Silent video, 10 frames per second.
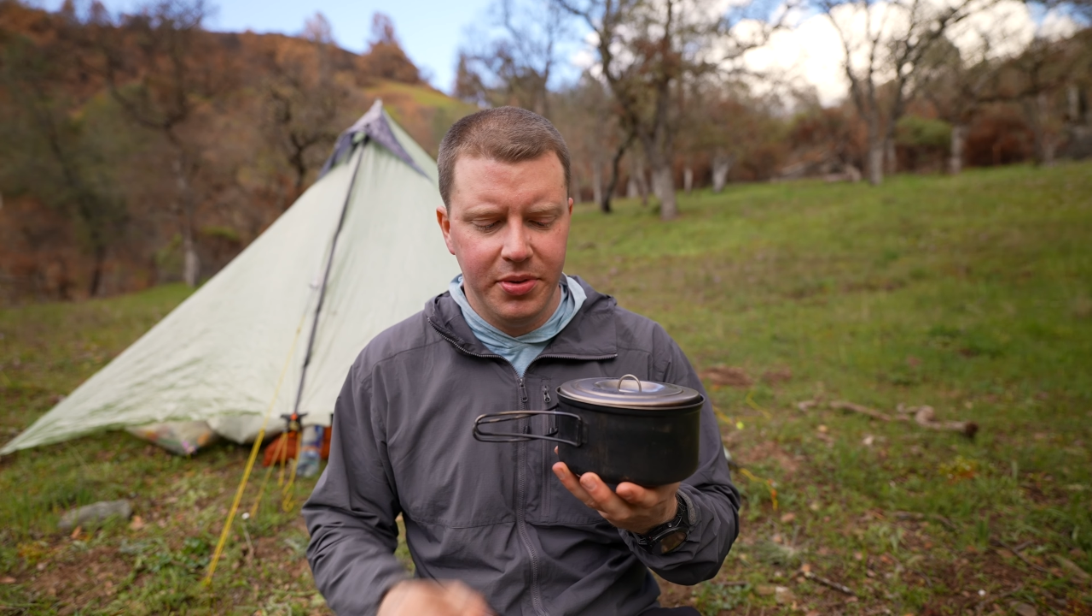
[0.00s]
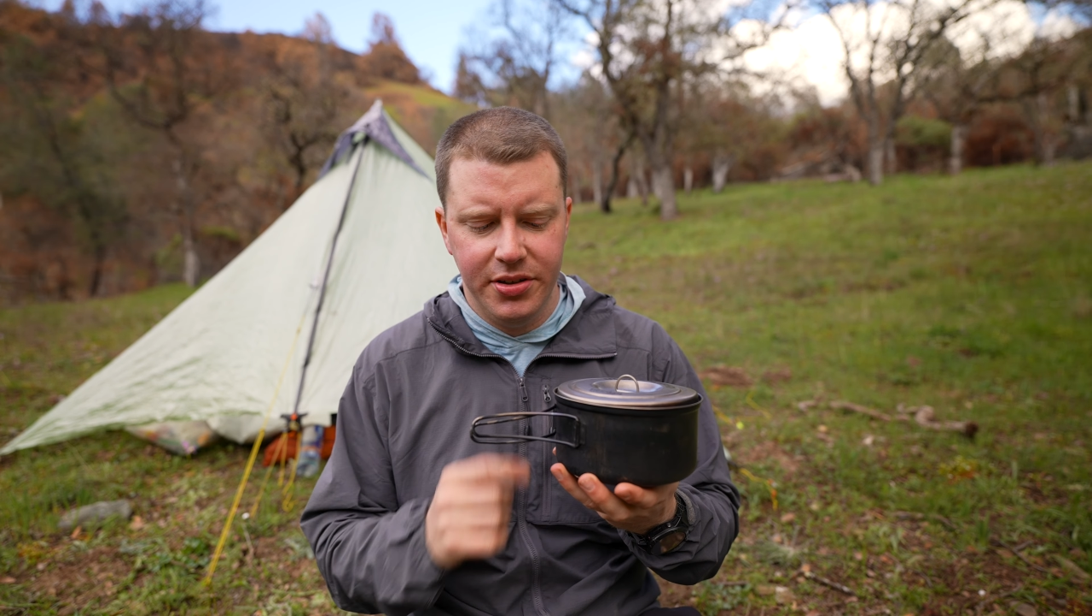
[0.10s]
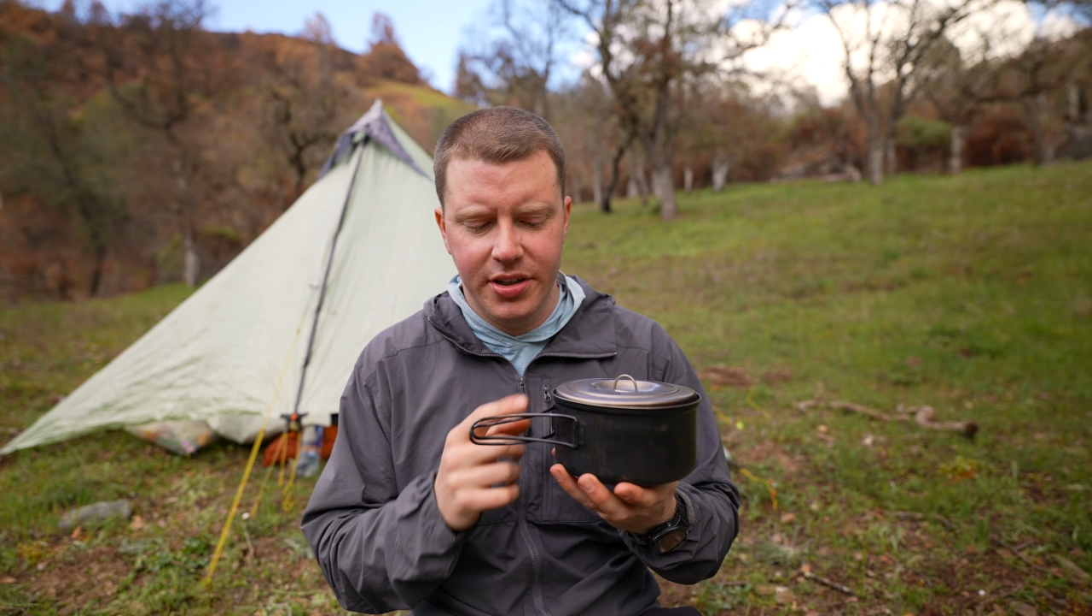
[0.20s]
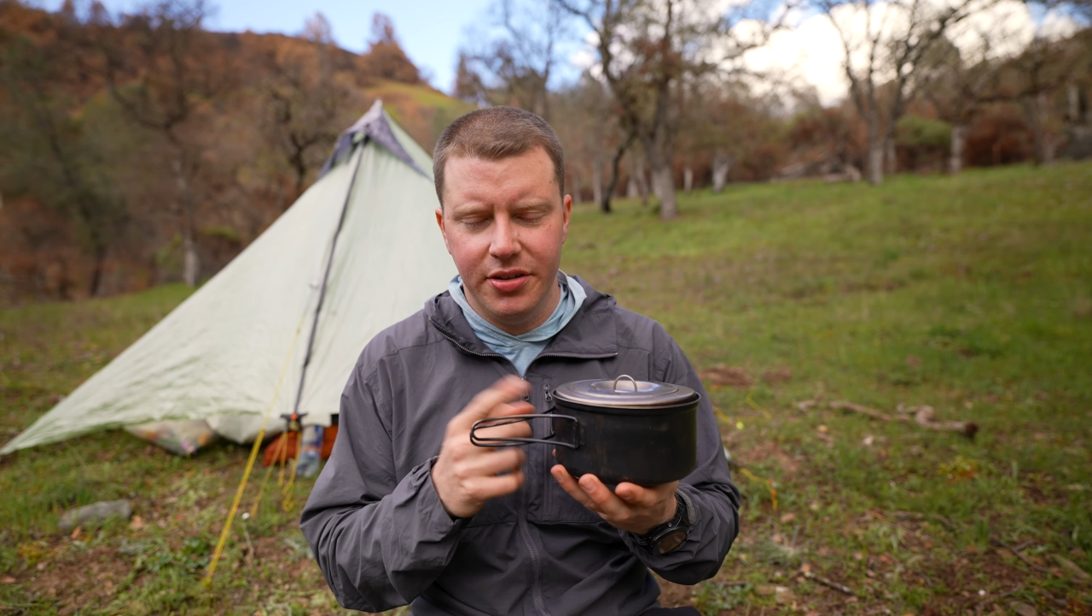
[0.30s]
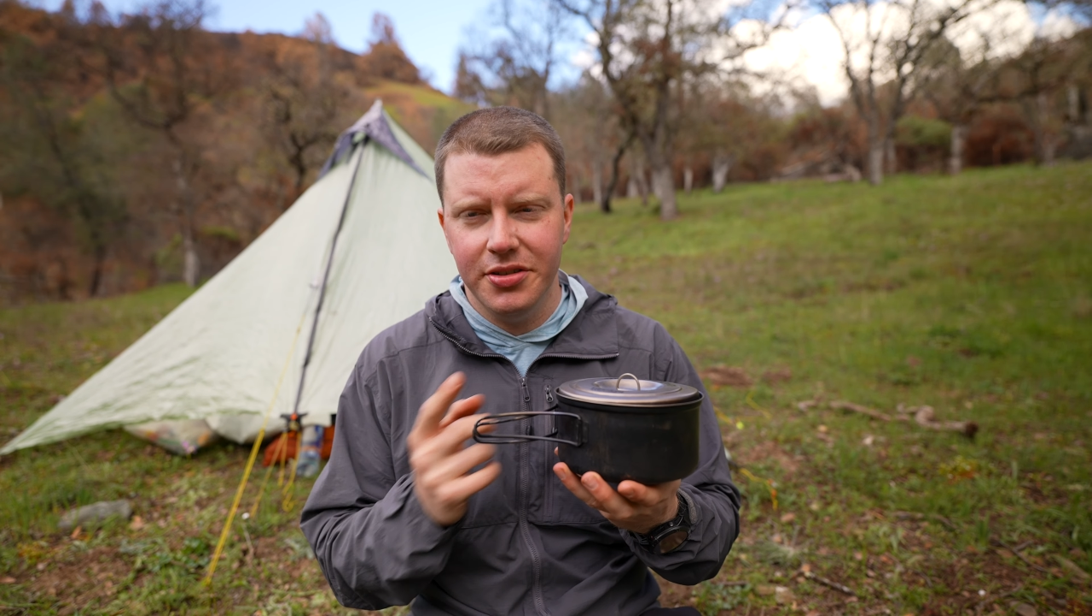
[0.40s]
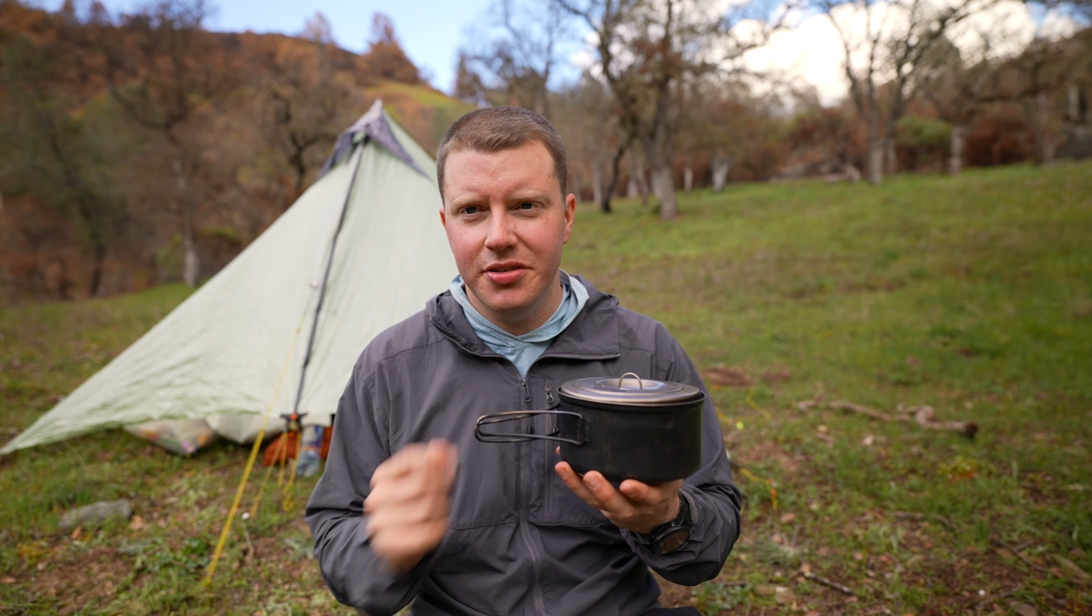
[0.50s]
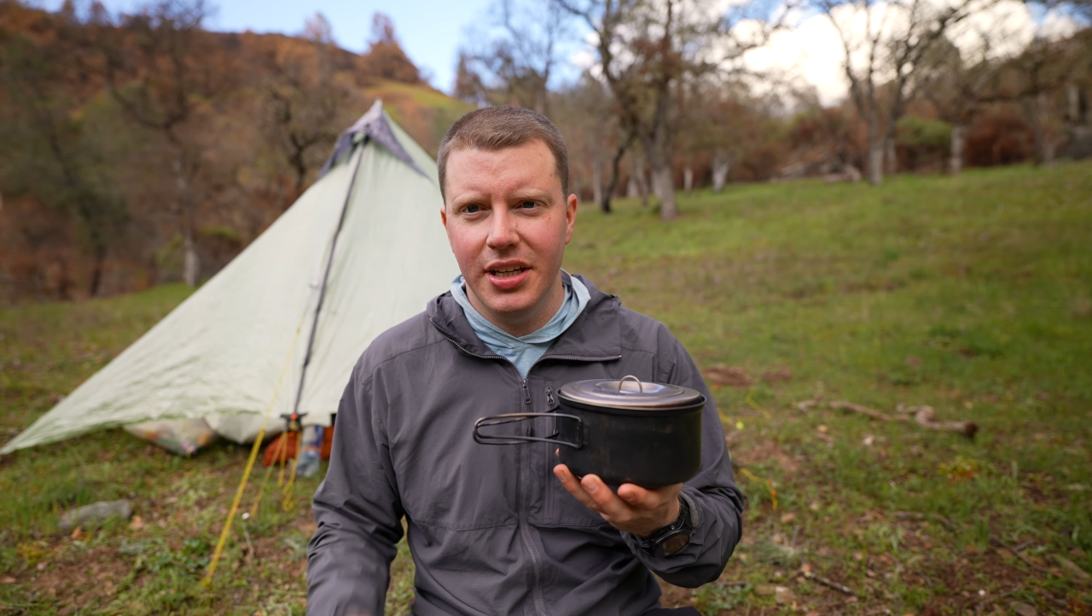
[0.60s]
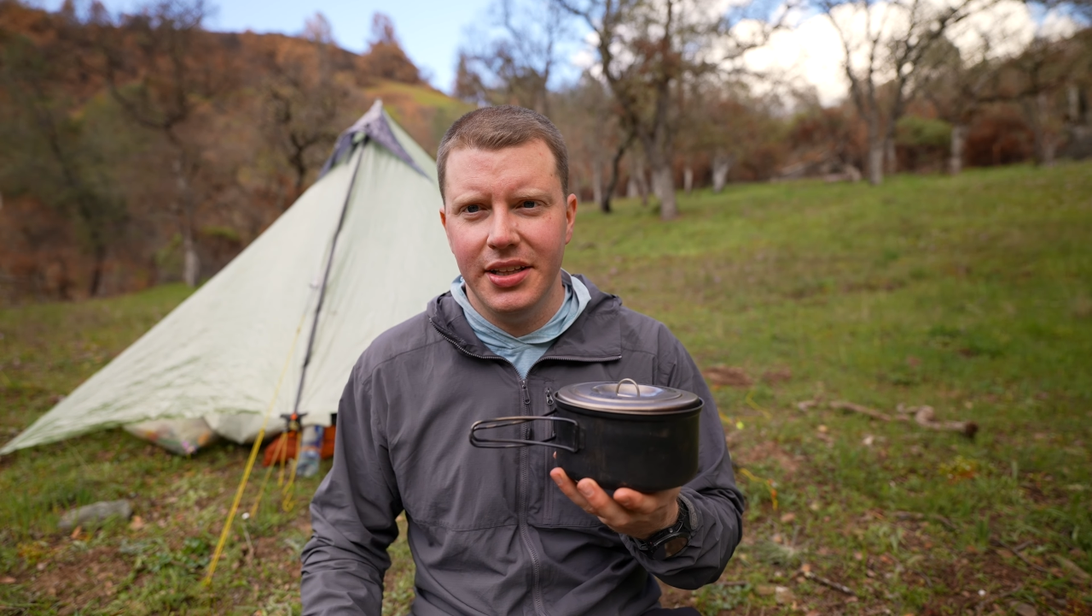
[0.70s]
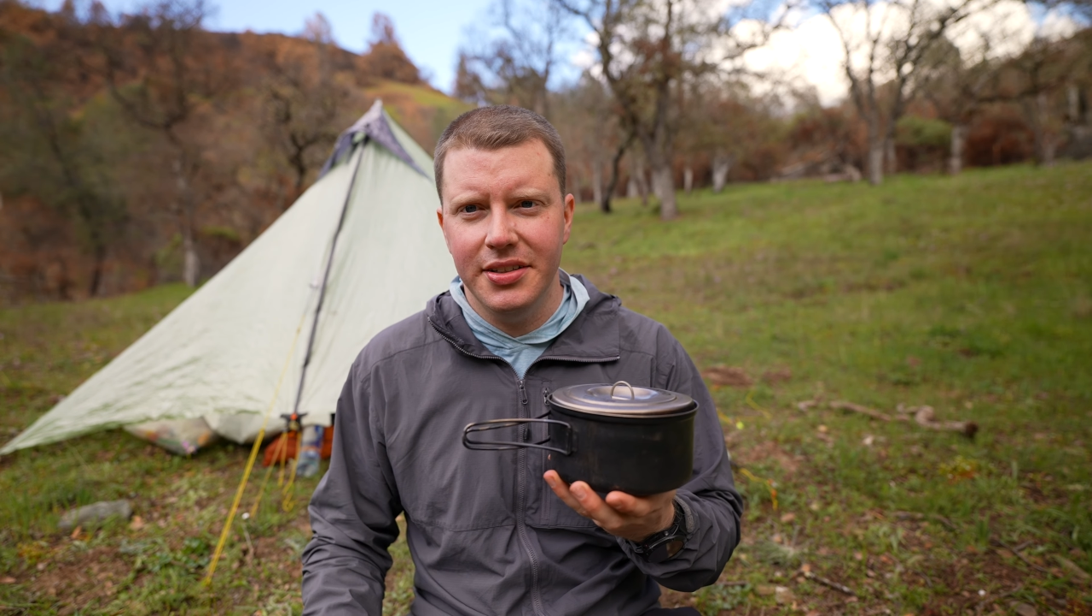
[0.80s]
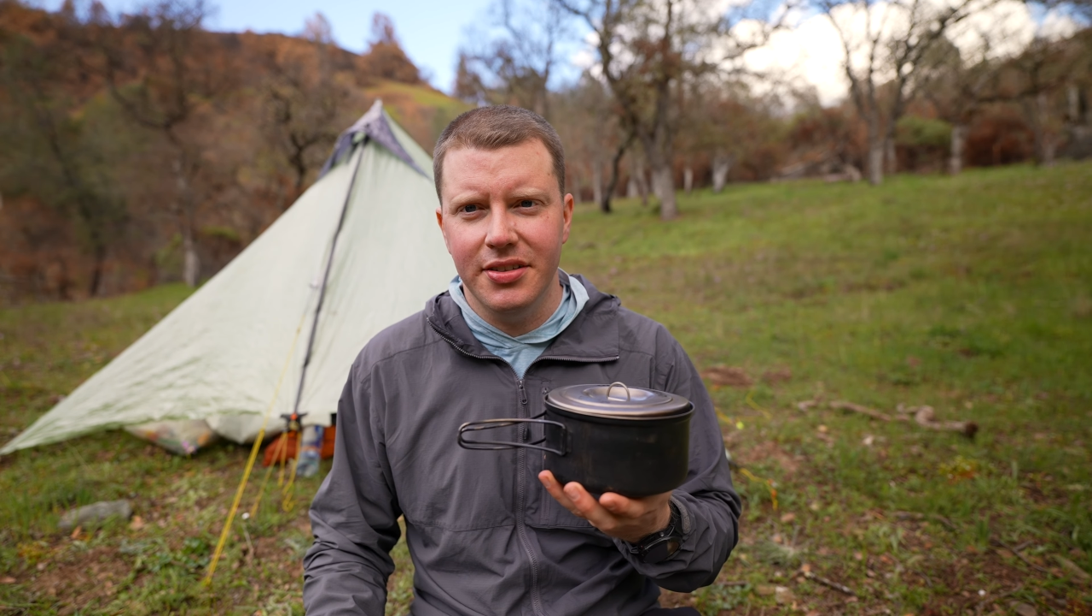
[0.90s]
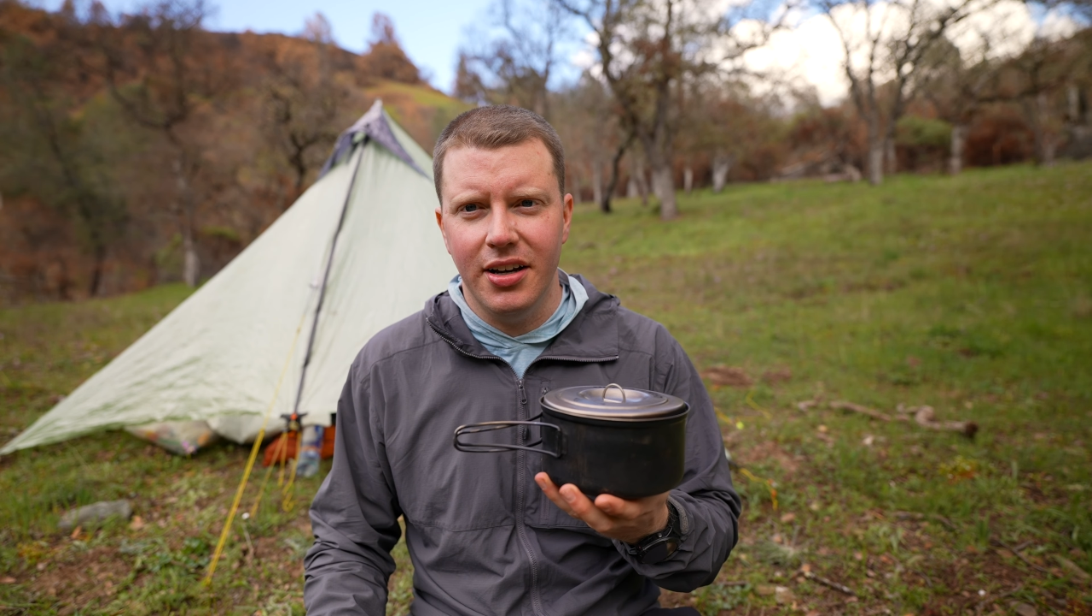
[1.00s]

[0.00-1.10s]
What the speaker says: but you can also take these